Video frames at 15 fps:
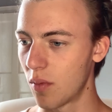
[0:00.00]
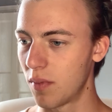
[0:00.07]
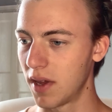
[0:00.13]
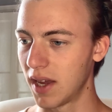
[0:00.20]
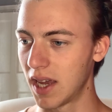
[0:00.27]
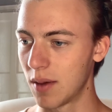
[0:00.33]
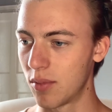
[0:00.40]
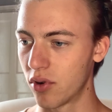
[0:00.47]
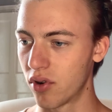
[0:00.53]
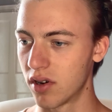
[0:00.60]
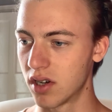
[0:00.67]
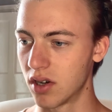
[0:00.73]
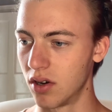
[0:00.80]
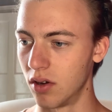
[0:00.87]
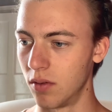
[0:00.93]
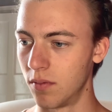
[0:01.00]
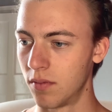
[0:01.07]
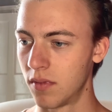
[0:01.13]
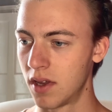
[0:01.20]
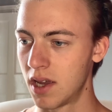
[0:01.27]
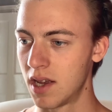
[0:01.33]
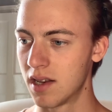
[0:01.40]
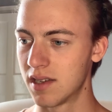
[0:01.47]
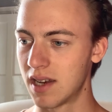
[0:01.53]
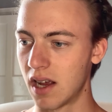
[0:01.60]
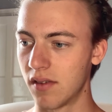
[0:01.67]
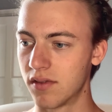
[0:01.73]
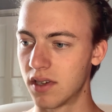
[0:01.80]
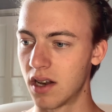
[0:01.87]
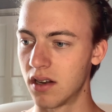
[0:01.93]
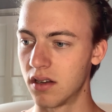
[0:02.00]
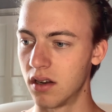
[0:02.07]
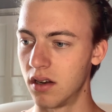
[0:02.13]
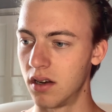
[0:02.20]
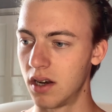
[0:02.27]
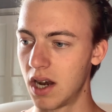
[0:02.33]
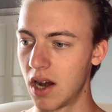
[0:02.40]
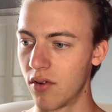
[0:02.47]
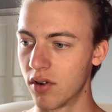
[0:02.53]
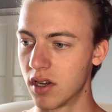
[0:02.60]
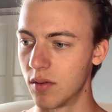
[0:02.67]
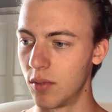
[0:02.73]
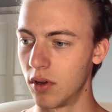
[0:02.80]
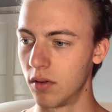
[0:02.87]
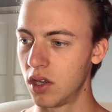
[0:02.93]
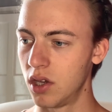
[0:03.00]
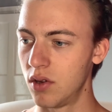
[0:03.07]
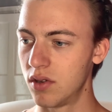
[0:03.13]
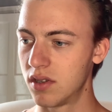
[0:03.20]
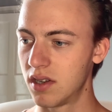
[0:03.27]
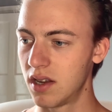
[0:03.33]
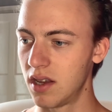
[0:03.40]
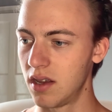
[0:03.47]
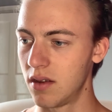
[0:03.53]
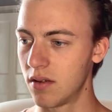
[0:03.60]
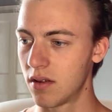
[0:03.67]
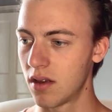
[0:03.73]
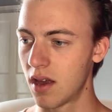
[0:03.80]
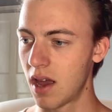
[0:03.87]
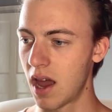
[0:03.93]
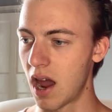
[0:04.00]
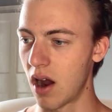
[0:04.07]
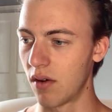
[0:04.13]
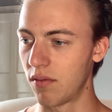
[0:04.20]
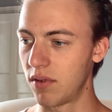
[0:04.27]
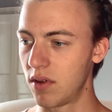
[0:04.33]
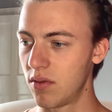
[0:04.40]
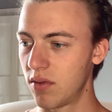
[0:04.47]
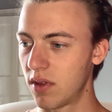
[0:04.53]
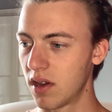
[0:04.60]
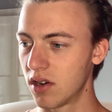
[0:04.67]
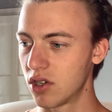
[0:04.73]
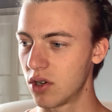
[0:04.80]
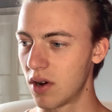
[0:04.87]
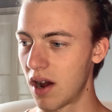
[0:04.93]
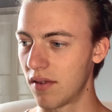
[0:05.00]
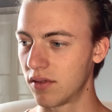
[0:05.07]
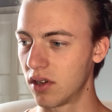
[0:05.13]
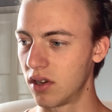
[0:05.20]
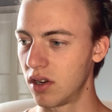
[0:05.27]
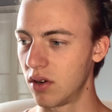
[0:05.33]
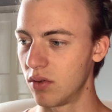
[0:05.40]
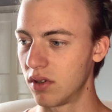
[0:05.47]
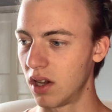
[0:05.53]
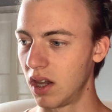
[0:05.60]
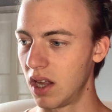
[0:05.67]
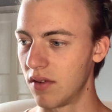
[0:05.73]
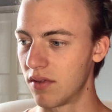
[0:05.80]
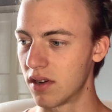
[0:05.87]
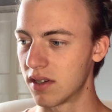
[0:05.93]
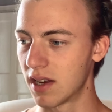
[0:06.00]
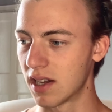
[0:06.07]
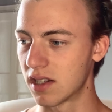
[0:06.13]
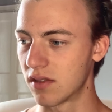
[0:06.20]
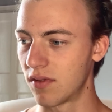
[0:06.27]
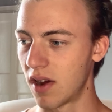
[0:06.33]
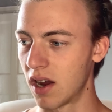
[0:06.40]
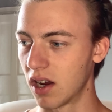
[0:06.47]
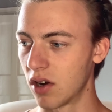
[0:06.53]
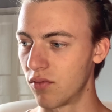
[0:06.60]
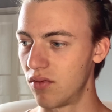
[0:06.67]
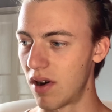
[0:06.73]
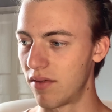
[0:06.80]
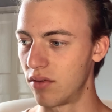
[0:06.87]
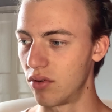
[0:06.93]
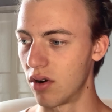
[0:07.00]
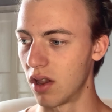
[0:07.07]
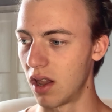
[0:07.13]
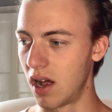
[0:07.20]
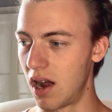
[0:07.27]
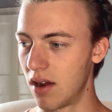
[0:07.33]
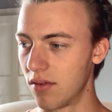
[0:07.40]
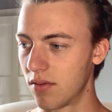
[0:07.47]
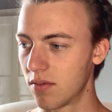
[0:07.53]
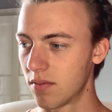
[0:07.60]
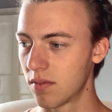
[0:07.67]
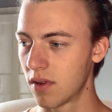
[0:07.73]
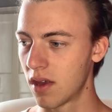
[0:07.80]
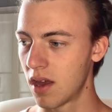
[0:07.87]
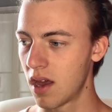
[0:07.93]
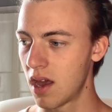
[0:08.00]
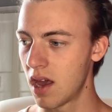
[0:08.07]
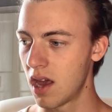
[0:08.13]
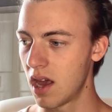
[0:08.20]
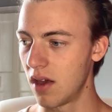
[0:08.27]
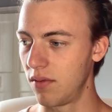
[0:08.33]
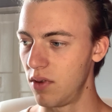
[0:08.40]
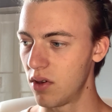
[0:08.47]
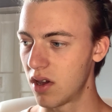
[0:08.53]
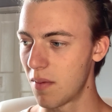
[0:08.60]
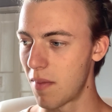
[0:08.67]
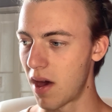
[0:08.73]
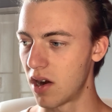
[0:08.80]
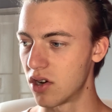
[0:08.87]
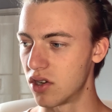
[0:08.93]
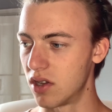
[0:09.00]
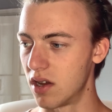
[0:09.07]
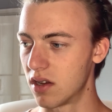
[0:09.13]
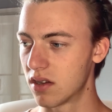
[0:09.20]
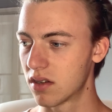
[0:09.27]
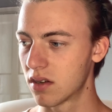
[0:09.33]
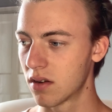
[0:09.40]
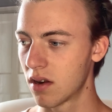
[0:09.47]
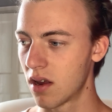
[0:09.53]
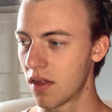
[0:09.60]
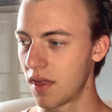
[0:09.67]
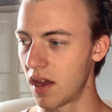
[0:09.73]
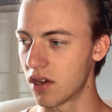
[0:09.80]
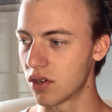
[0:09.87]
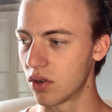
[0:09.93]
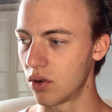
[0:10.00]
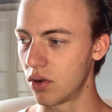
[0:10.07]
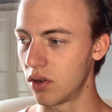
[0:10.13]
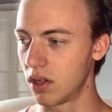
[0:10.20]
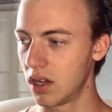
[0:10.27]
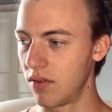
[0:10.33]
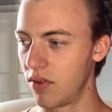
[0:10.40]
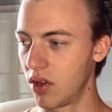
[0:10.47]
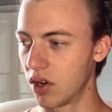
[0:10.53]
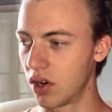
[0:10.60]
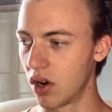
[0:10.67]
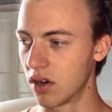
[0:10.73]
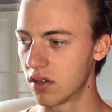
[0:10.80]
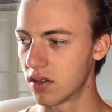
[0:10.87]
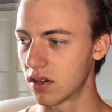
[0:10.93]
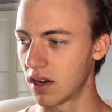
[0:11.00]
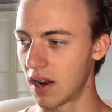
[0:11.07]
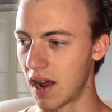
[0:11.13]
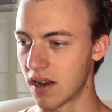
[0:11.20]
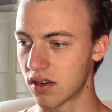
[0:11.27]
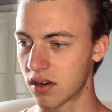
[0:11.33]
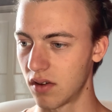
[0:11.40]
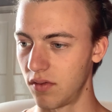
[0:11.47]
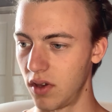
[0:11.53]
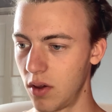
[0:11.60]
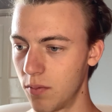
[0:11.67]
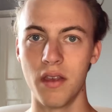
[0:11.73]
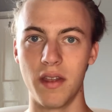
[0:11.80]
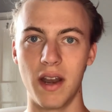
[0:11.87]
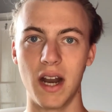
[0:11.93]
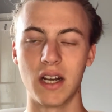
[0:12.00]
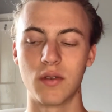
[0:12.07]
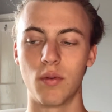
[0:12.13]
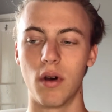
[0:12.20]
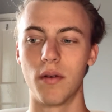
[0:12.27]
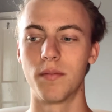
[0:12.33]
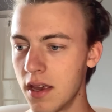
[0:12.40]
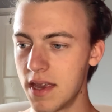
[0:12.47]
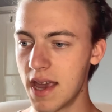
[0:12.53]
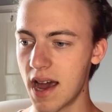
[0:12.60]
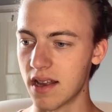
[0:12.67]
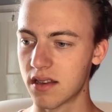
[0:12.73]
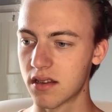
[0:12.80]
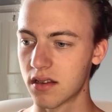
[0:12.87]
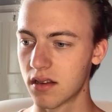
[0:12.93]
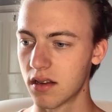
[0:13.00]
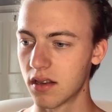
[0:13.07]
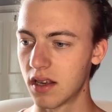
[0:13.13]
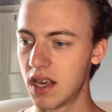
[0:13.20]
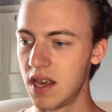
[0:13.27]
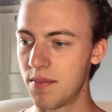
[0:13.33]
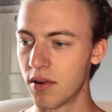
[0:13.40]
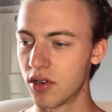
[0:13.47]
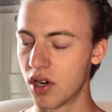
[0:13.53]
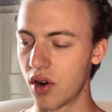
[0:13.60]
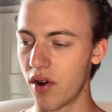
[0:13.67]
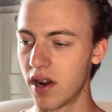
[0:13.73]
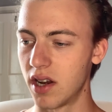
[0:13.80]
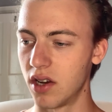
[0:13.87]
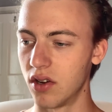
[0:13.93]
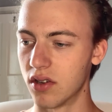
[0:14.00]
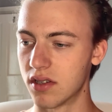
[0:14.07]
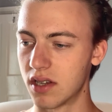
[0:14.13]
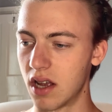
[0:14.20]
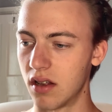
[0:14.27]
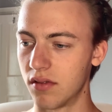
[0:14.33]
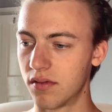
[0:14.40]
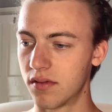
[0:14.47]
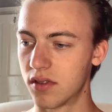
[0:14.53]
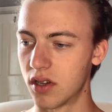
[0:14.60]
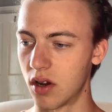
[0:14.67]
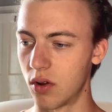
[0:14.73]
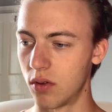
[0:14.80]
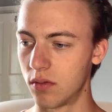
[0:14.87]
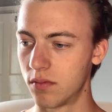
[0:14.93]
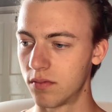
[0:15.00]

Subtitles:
being hypocritical, self-centered, irritable, you see how few things you have to do to live a satisfying and reverent life. If you can manage this, that's all even the gods can ask of you. The next one. Yes, keep on degrading yourself, soul,